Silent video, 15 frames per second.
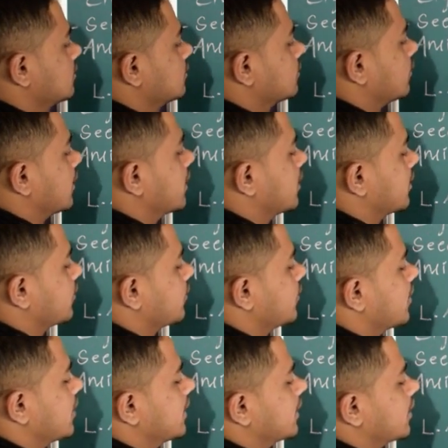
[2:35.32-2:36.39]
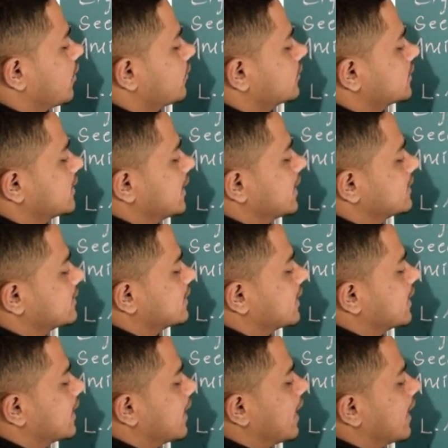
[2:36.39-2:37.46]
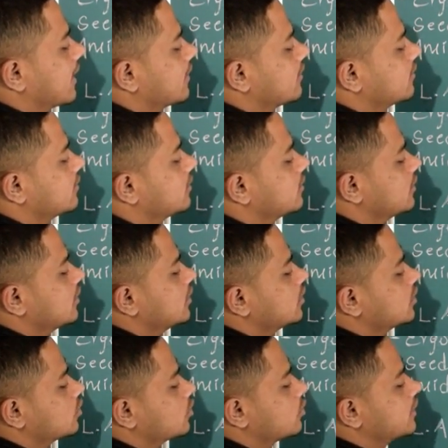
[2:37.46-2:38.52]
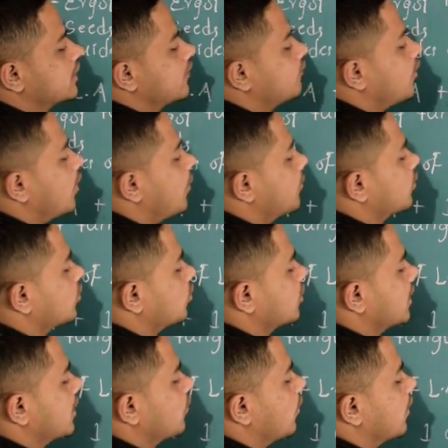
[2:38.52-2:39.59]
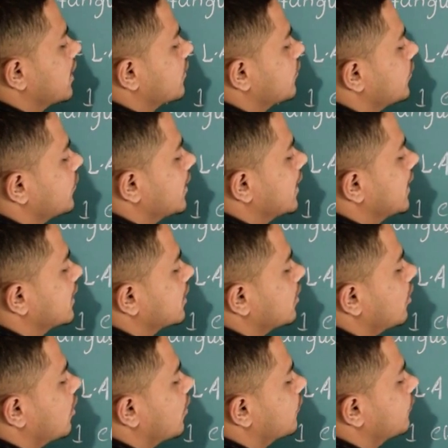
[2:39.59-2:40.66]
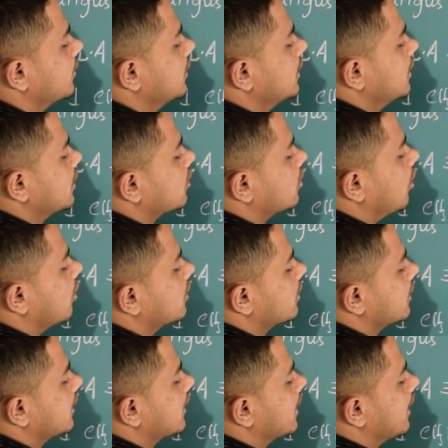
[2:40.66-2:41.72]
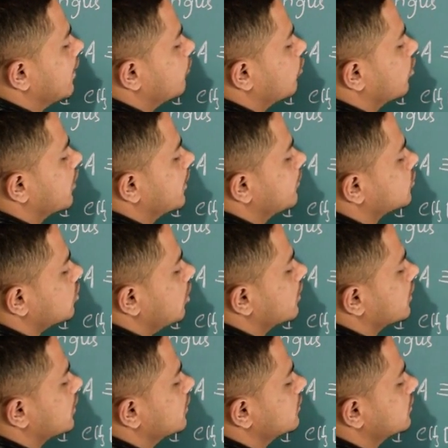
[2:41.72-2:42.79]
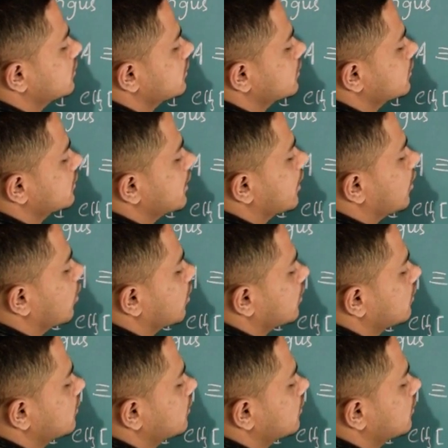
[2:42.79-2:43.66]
One equivalent of CH3I. So they found only one equivalent of quaternary ammonium salt they got,